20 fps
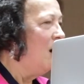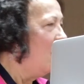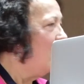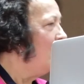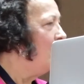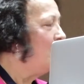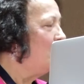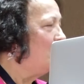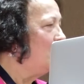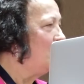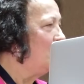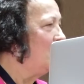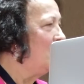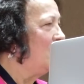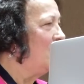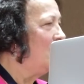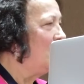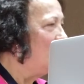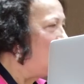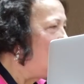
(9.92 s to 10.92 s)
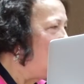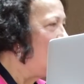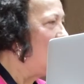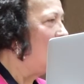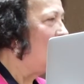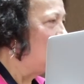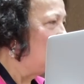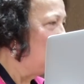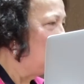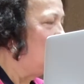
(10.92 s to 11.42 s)
unfortunately, we
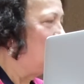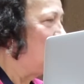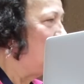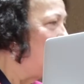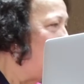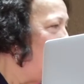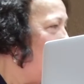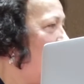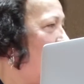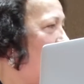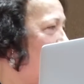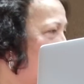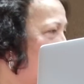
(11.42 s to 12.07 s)
are far